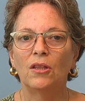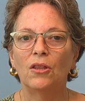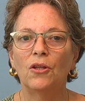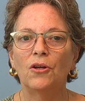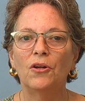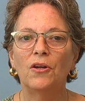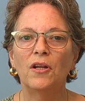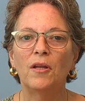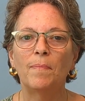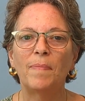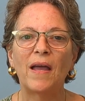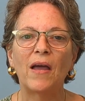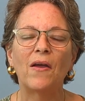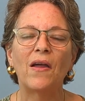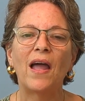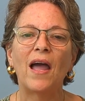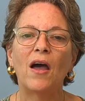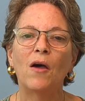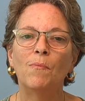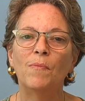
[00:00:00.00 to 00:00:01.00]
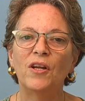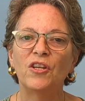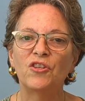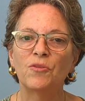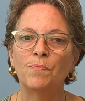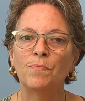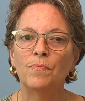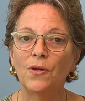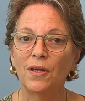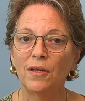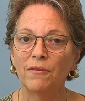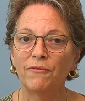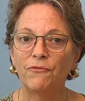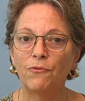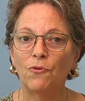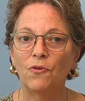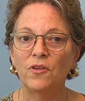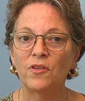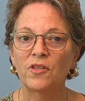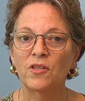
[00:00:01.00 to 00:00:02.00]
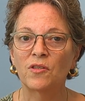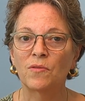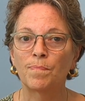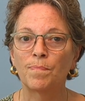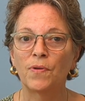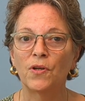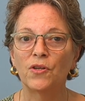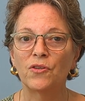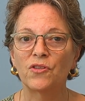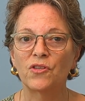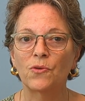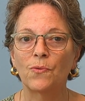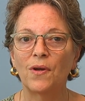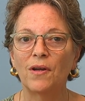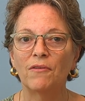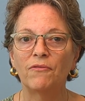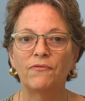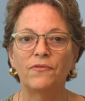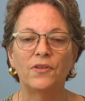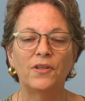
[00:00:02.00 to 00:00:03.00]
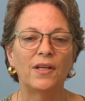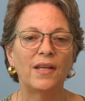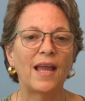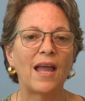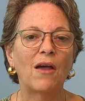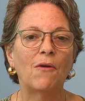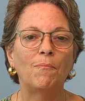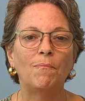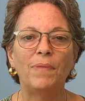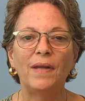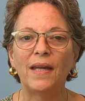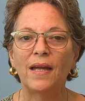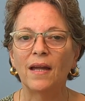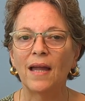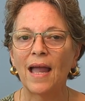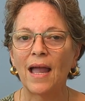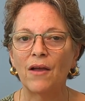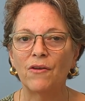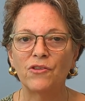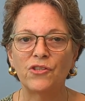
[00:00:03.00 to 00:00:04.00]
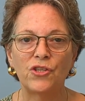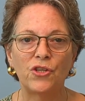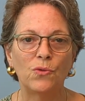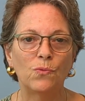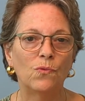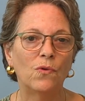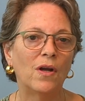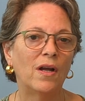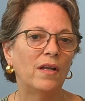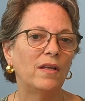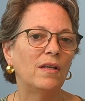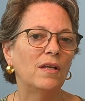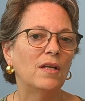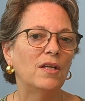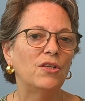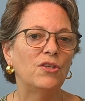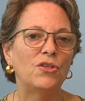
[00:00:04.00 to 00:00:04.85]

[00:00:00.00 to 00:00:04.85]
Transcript: Learn about how much you can afford per square foot, how big a house you want.